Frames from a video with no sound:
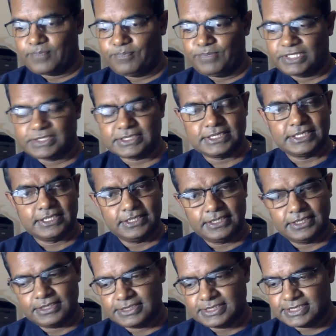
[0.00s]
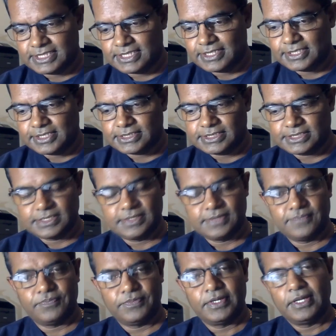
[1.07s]
pesky results,
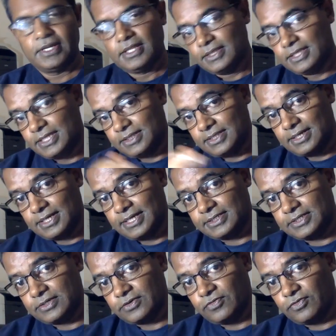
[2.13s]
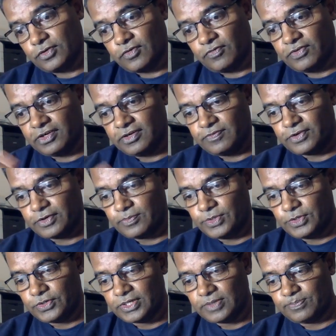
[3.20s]
then the letter of offer from
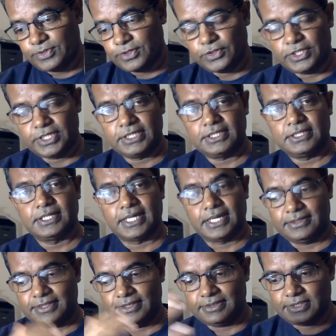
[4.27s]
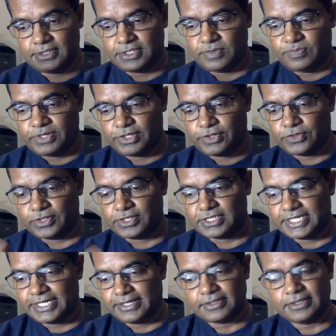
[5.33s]
your employer, and then the GP
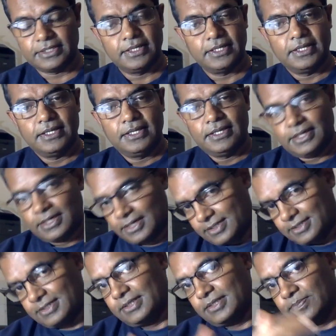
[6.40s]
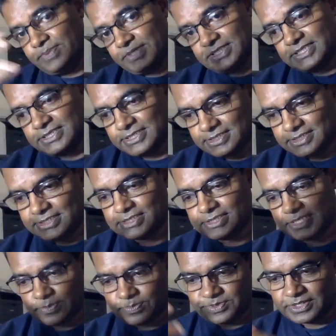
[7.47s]
contract, and then the position
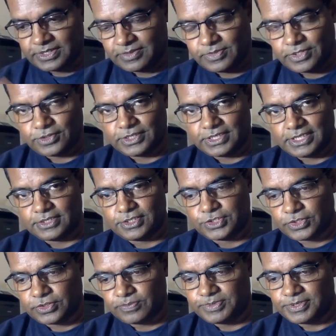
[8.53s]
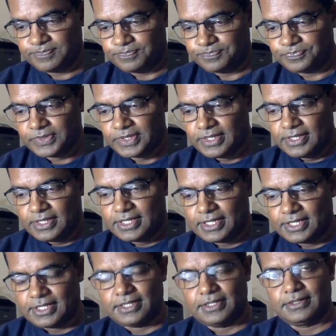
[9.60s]
description about that job.
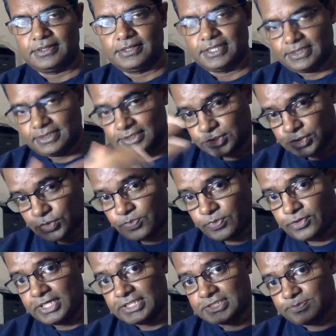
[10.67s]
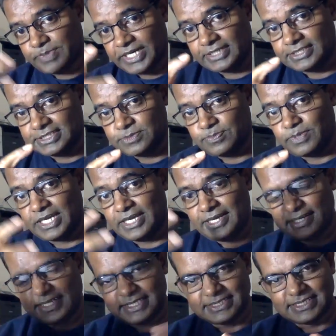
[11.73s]
Then the supervised practice
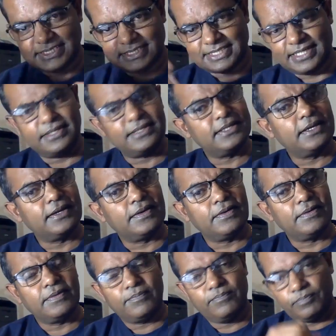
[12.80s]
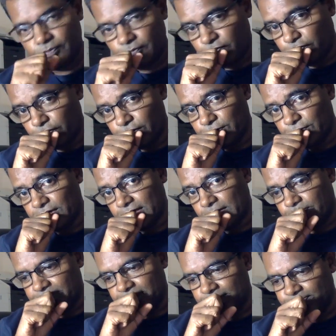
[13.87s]
plan, as I said, for your
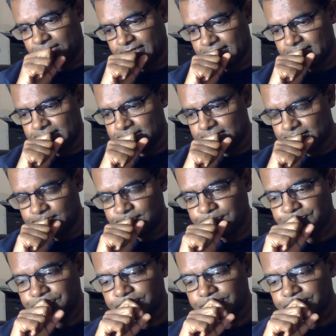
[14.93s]
APRA application.